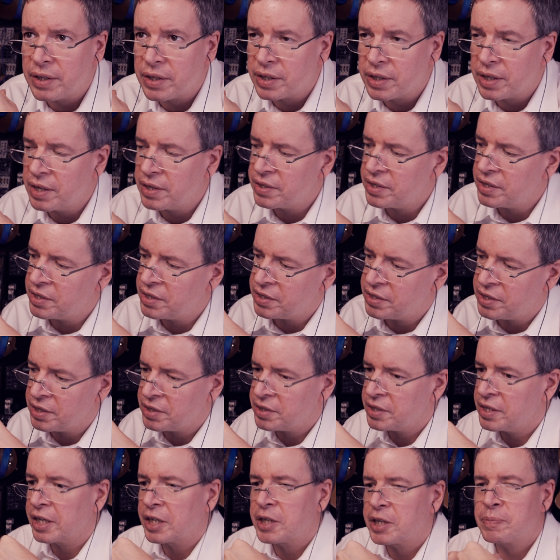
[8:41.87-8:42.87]
because it's
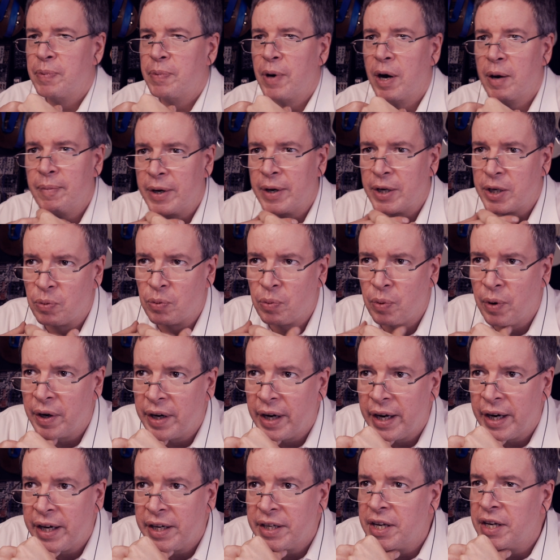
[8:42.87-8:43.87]
just an experimenter one.
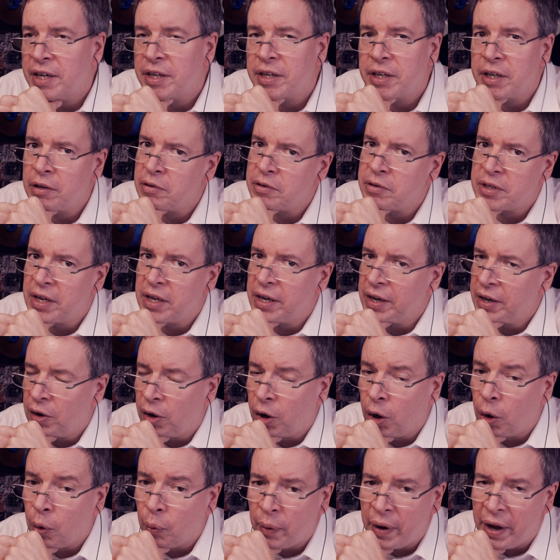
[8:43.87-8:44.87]
I intend to use it at
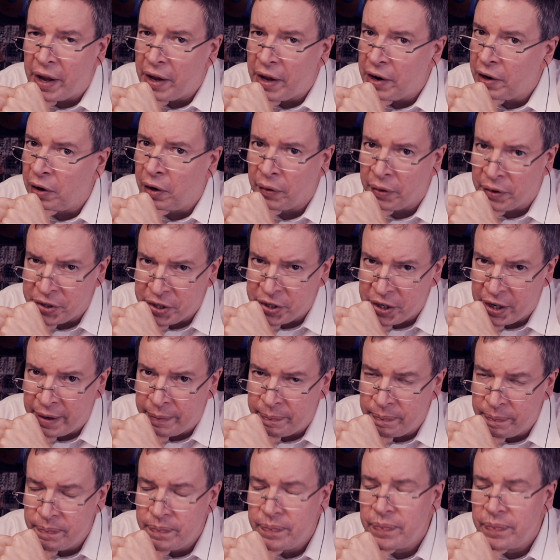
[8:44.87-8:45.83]
all wet all the time.